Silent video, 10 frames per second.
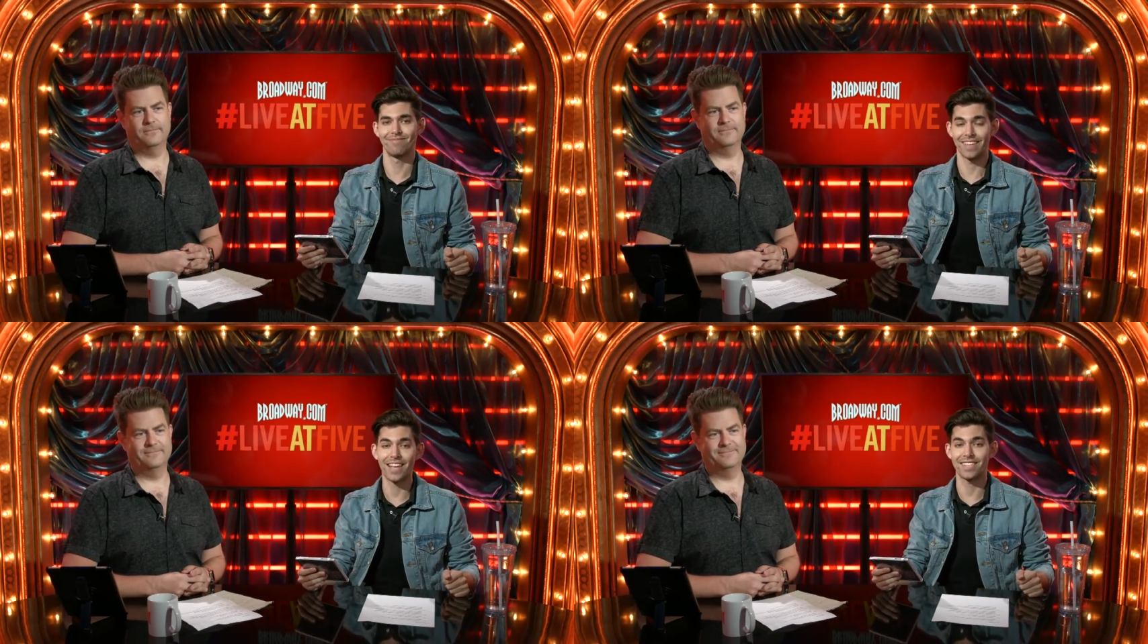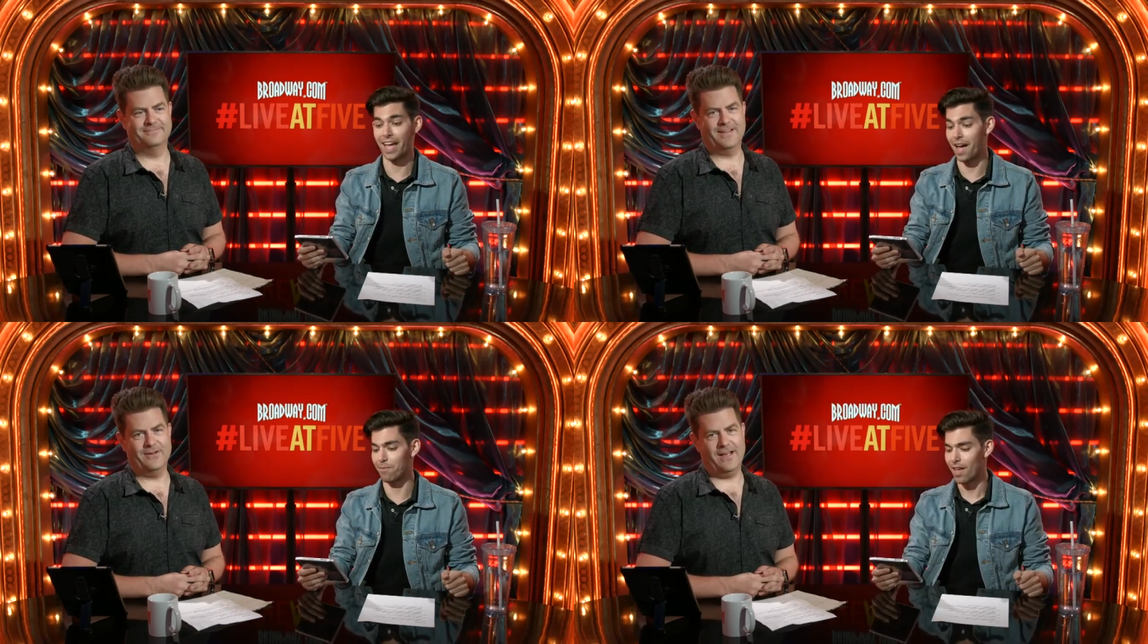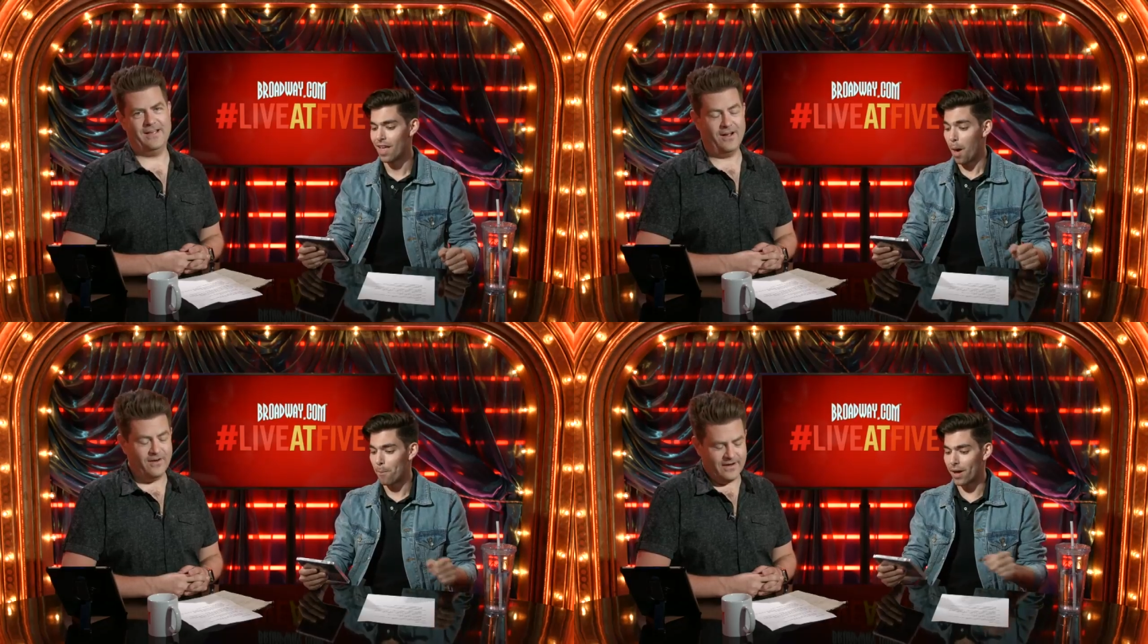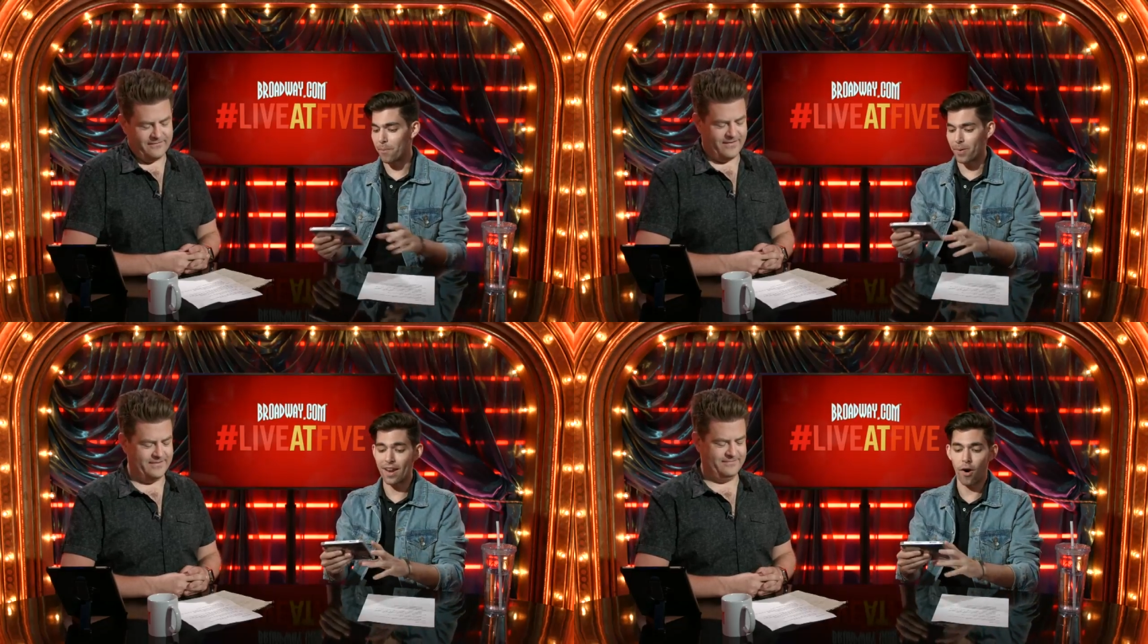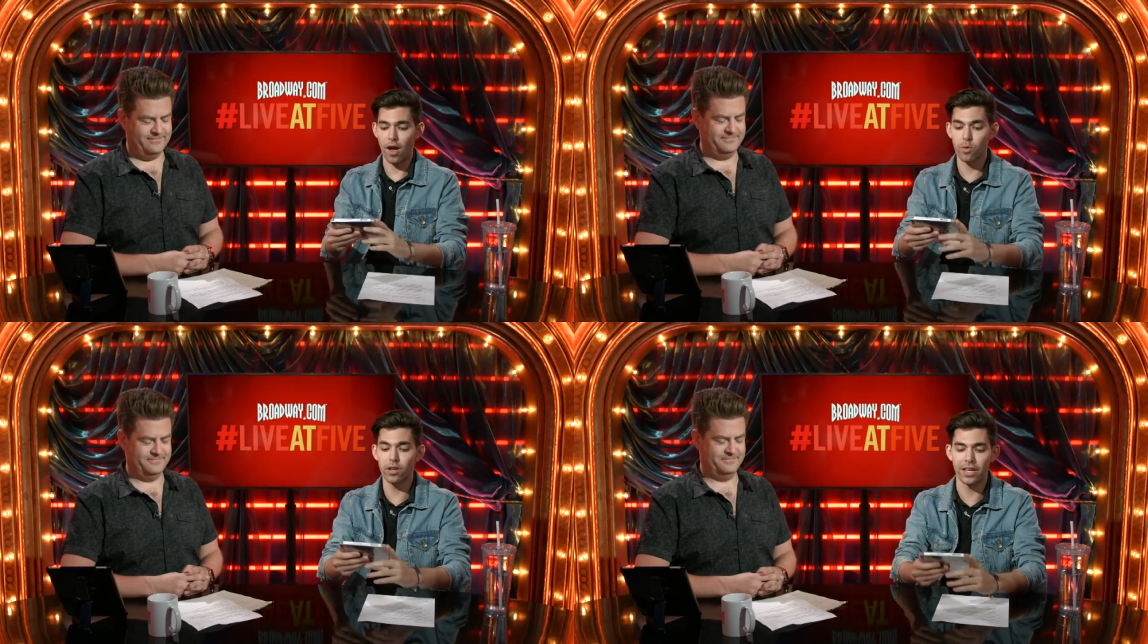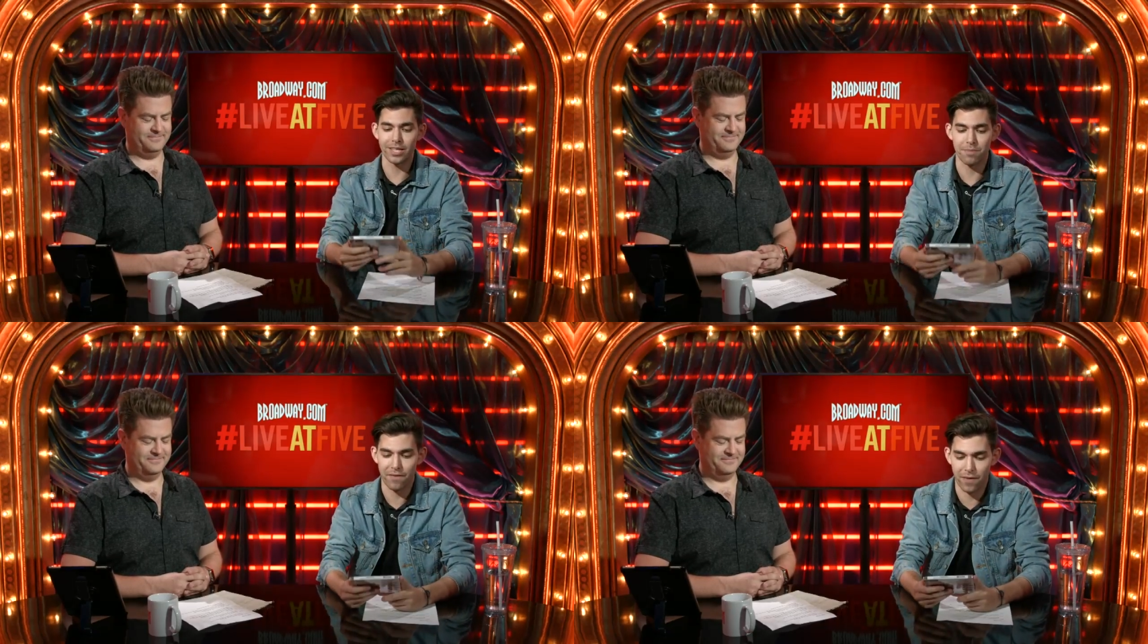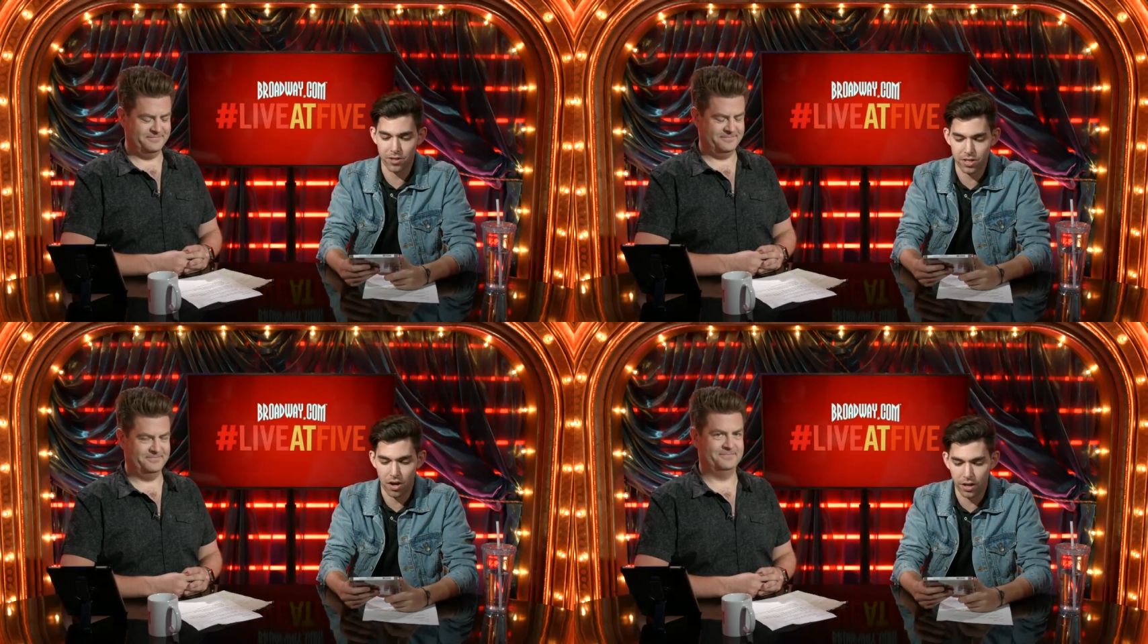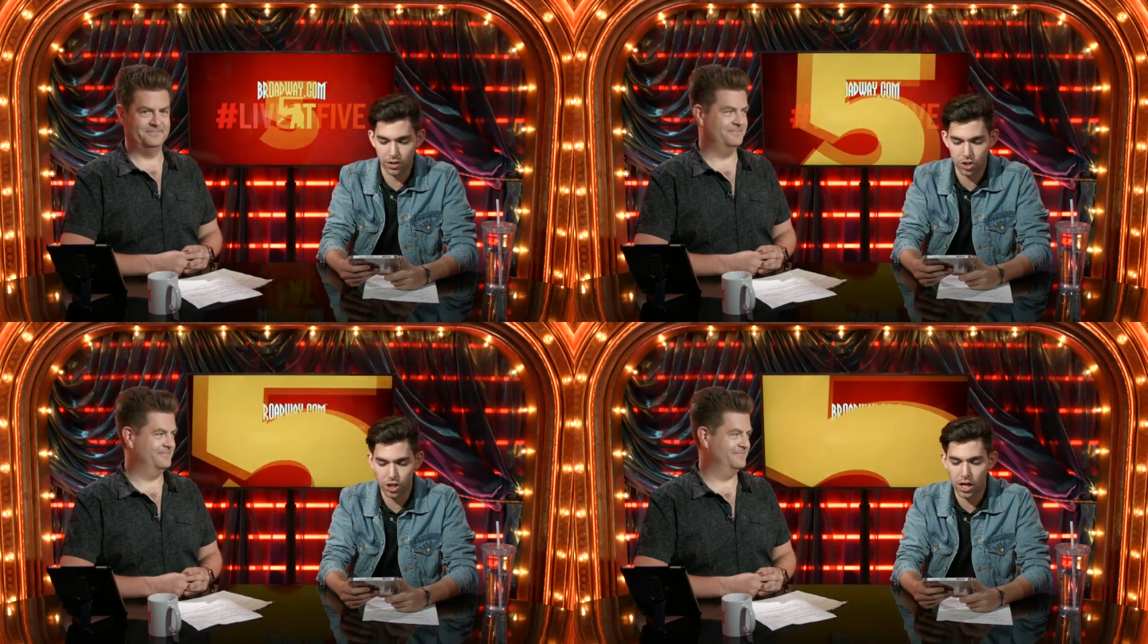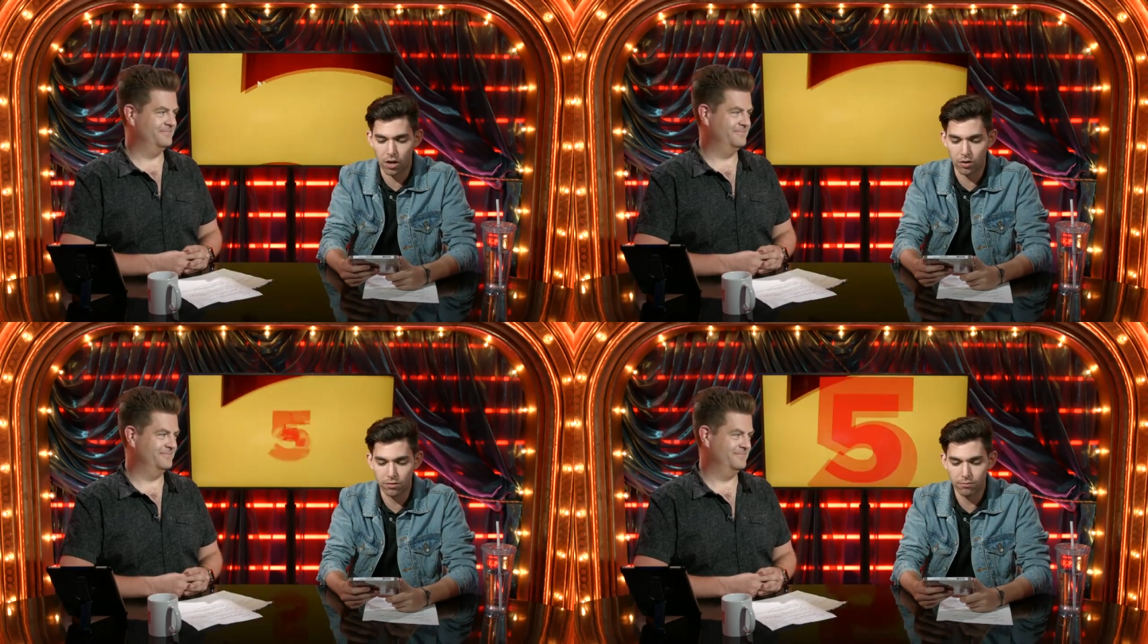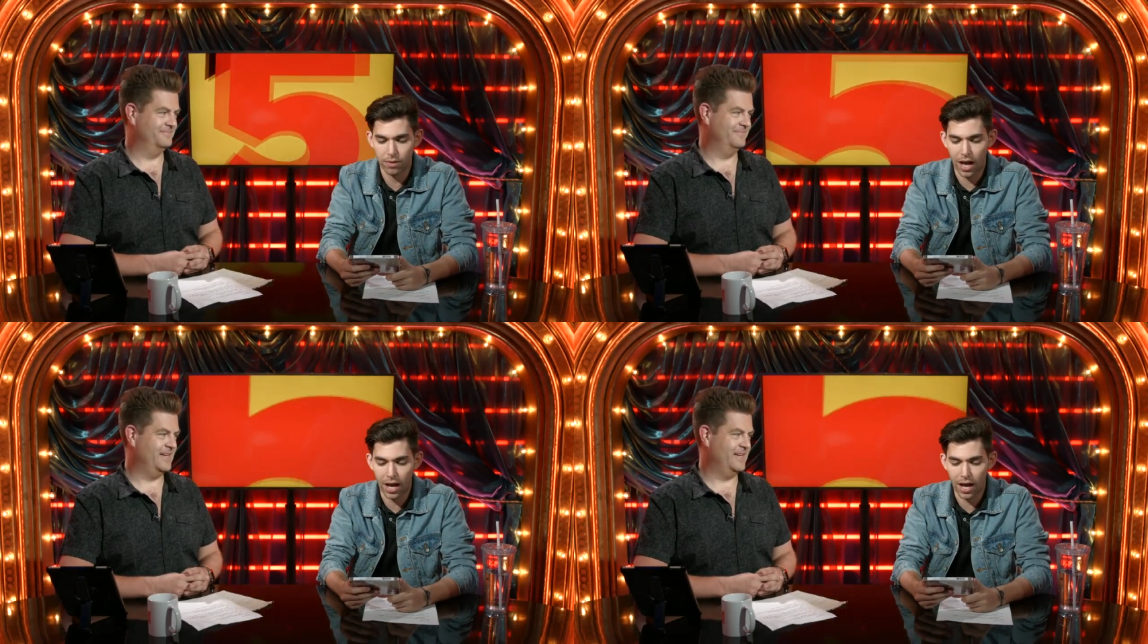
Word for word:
Speaker 1: yes, I am. Okay. All right. But but no, it really is my favorite song in the show.